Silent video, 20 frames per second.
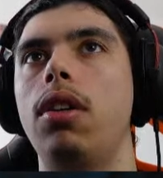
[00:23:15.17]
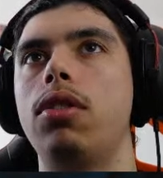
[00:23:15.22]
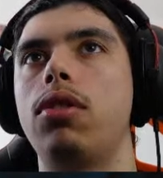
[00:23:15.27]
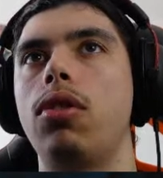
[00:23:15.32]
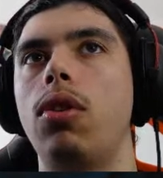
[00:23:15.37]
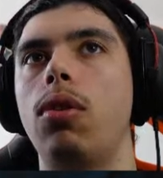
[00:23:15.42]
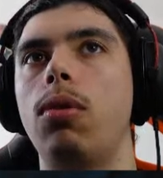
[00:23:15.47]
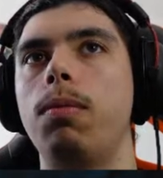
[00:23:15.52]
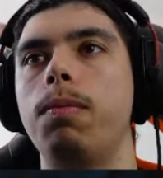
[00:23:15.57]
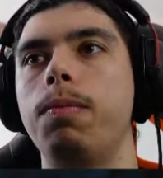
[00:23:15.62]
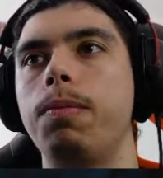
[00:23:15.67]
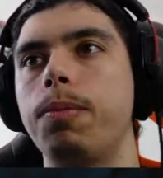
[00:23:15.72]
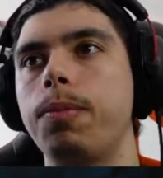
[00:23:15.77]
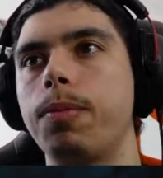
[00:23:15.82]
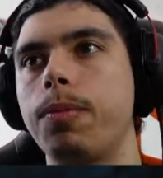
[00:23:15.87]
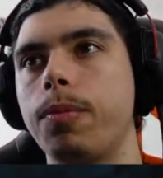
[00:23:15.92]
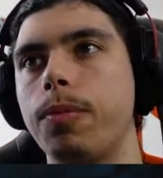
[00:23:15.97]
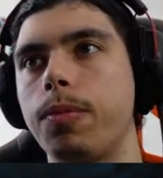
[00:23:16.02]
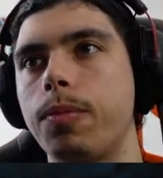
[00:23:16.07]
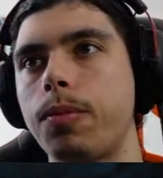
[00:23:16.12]
So
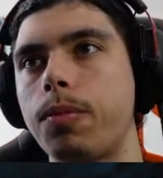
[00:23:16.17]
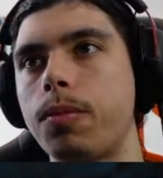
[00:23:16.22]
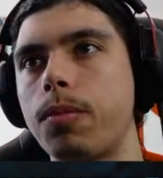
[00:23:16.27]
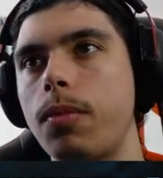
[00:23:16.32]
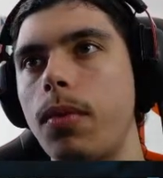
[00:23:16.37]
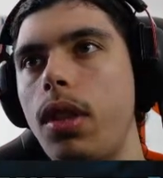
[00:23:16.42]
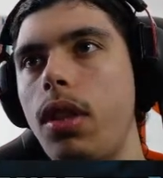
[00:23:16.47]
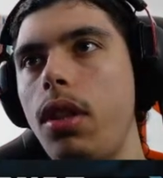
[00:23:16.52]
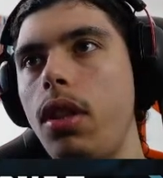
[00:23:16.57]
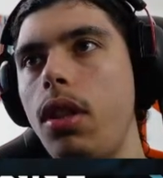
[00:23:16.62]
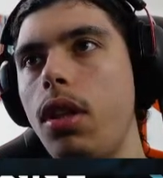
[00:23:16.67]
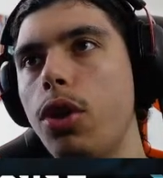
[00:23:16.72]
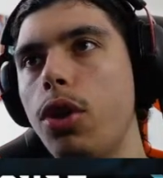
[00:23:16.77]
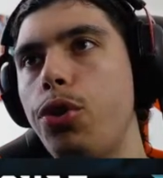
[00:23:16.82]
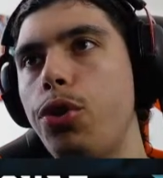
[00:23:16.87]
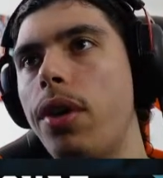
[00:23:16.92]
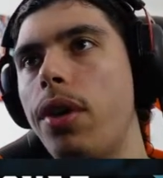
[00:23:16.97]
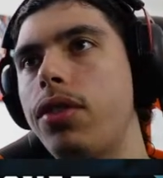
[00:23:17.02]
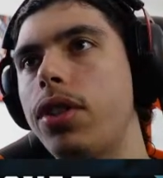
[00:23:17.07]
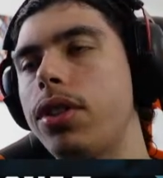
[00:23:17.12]

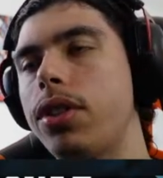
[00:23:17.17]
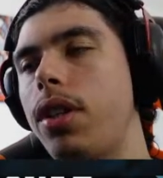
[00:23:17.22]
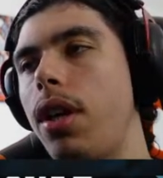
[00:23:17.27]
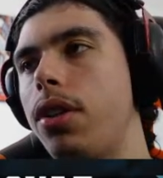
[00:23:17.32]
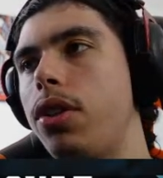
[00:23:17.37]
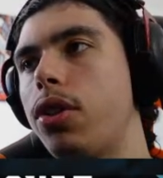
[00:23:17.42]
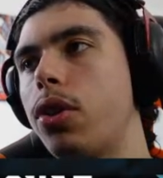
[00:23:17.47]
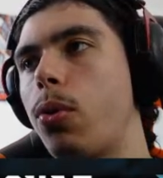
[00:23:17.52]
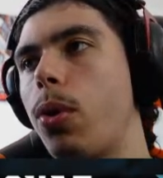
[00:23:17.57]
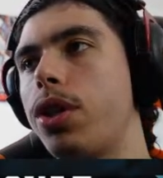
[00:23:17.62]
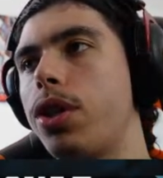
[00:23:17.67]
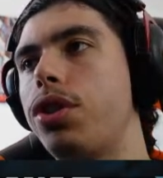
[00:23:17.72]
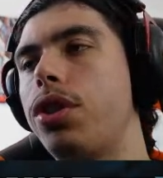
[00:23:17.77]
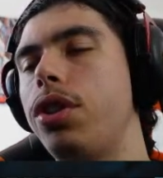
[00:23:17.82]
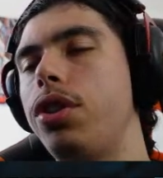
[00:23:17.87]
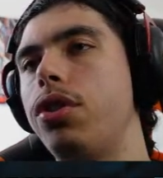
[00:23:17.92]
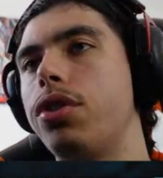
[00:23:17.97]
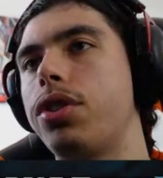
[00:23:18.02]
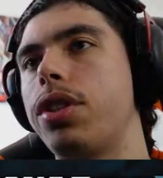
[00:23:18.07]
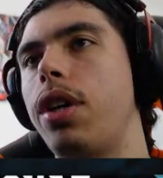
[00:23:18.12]
you have to start to
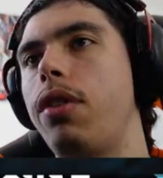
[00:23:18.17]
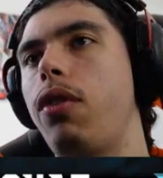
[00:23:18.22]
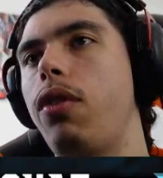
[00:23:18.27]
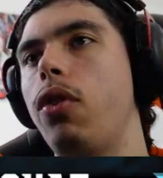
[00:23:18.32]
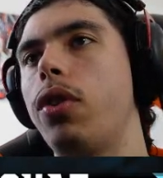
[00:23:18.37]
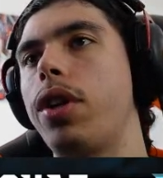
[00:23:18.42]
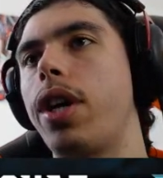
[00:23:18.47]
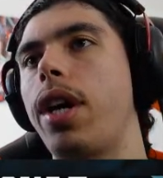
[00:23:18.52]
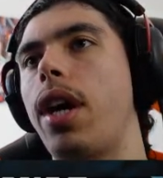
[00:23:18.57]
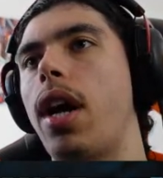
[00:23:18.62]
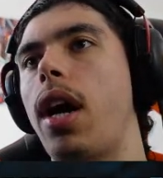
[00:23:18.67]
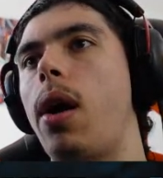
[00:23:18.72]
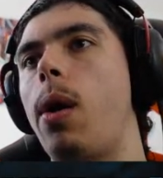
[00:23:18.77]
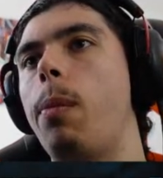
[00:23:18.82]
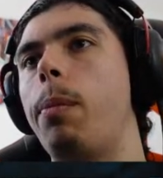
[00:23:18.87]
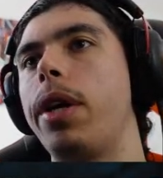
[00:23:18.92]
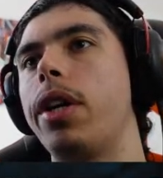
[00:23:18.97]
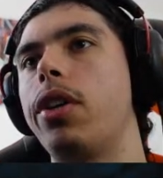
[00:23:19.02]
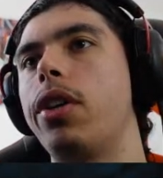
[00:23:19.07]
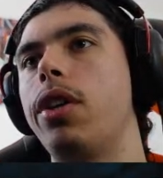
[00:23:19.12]
question yourself, okay,
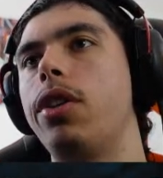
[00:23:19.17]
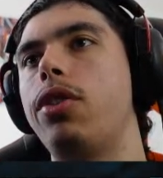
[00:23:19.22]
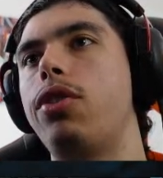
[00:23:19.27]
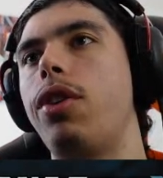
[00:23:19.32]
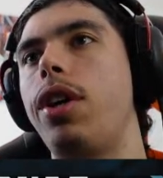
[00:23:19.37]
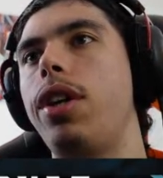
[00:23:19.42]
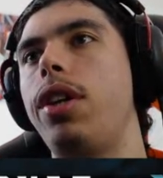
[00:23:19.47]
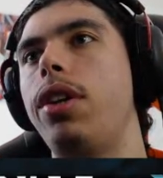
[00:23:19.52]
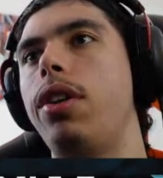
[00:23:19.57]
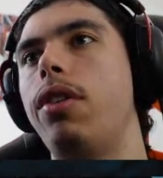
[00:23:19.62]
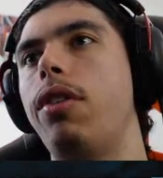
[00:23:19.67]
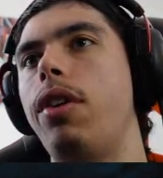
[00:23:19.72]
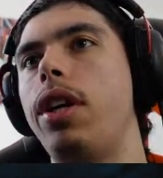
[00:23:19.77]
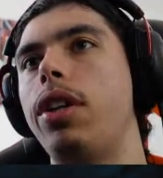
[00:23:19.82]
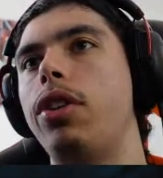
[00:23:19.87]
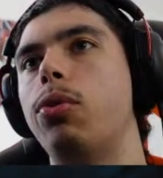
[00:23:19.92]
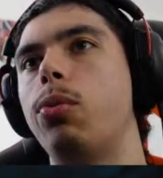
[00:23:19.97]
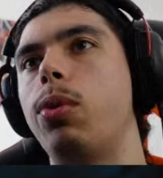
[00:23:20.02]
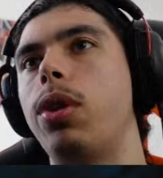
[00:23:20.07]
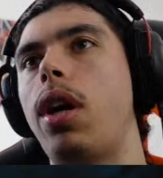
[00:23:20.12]
how am I going to trade in a
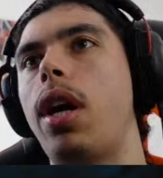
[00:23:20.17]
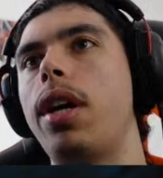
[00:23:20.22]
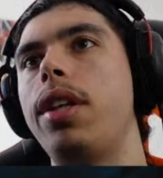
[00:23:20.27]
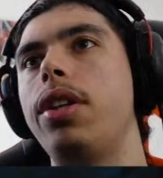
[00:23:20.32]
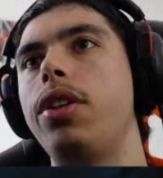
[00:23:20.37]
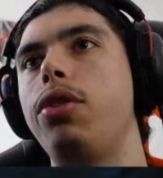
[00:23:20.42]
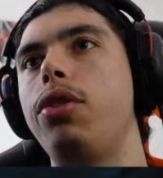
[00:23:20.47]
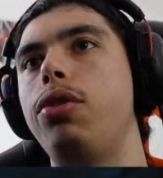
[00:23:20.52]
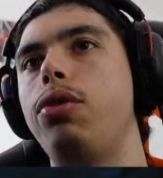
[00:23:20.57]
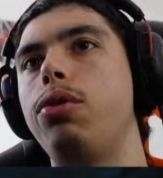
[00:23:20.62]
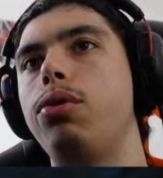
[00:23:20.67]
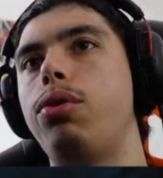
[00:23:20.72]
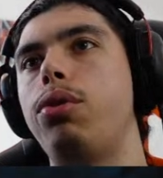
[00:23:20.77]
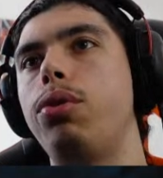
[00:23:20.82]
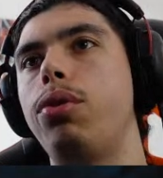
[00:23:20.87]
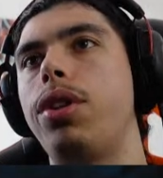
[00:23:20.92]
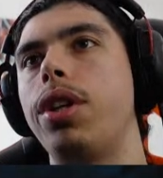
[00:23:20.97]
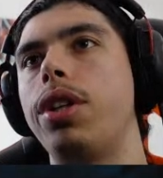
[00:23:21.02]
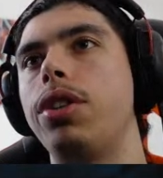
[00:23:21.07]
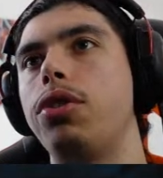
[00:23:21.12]
range? Well, either you do
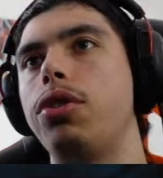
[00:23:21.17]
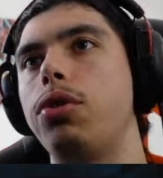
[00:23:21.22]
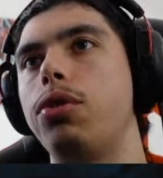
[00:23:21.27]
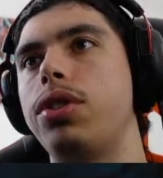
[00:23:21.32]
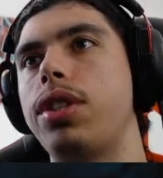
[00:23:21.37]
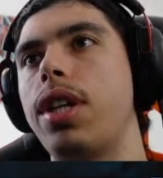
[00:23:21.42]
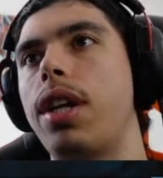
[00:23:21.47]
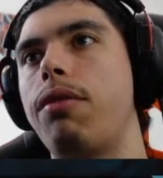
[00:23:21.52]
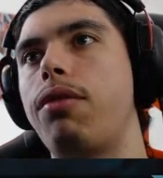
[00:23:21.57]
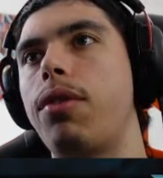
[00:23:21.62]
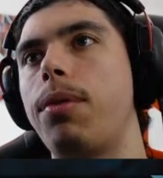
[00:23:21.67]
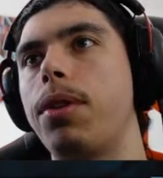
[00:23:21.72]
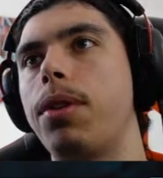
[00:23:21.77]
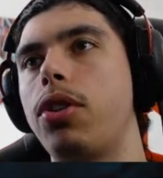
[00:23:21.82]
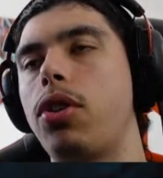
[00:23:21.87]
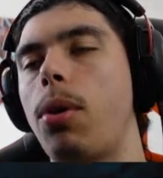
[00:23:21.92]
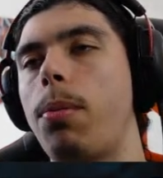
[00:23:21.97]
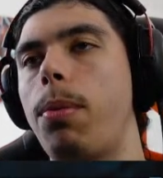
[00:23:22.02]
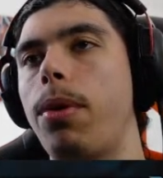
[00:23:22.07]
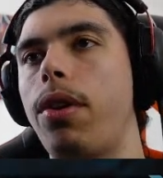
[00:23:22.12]
two things. You sell from
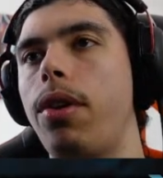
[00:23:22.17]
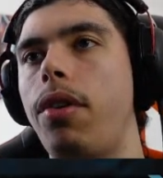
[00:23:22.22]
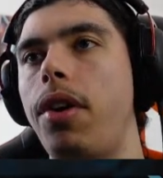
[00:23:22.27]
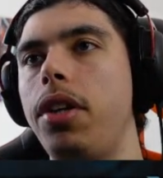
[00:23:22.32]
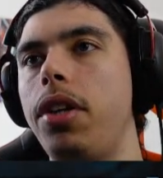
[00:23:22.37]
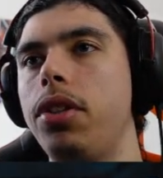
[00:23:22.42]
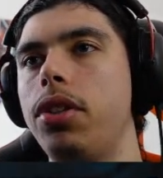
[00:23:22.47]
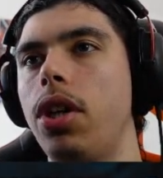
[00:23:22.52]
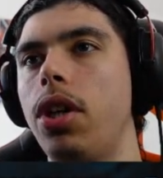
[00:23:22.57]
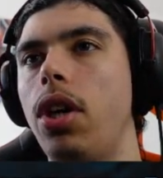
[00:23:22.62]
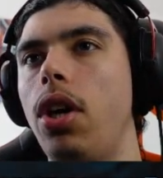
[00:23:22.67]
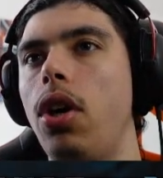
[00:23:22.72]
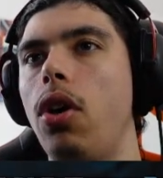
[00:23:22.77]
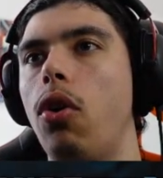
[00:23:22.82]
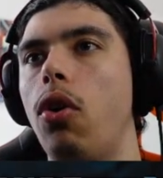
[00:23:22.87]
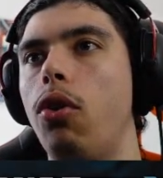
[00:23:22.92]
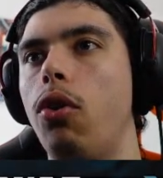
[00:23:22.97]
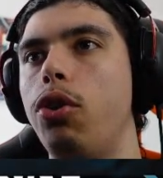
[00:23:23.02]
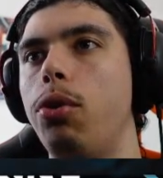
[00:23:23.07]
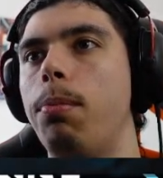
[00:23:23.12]
the top of the range,
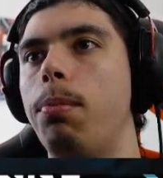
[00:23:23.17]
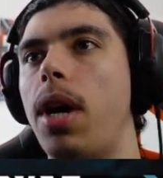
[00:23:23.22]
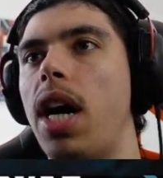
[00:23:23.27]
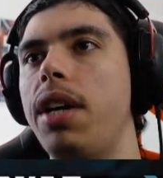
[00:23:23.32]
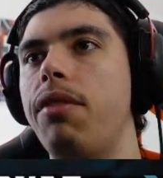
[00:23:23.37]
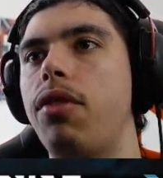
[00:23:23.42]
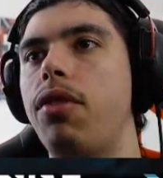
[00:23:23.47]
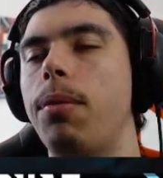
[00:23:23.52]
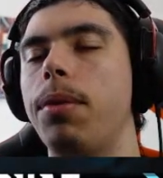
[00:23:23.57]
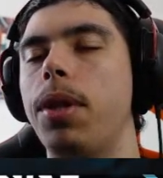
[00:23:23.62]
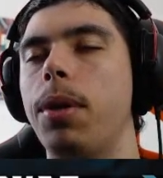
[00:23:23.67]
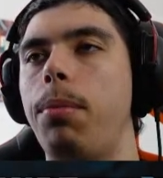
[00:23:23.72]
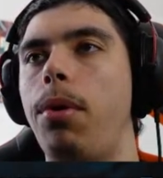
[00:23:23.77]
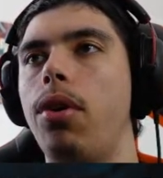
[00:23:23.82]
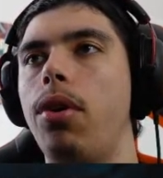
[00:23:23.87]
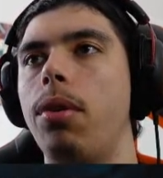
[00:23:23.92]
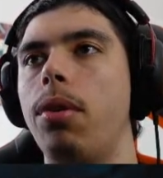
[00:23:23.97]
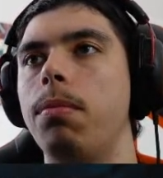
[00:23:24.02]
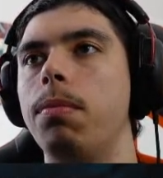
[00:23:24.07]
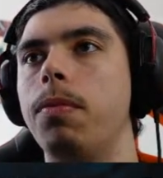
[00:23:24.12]
or you buy from the
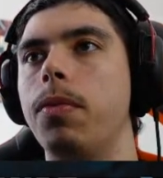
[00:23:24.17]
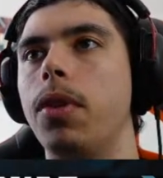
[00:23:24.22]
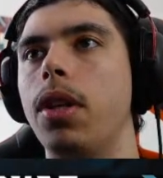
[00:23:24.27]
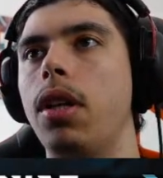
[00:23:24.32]
bottom.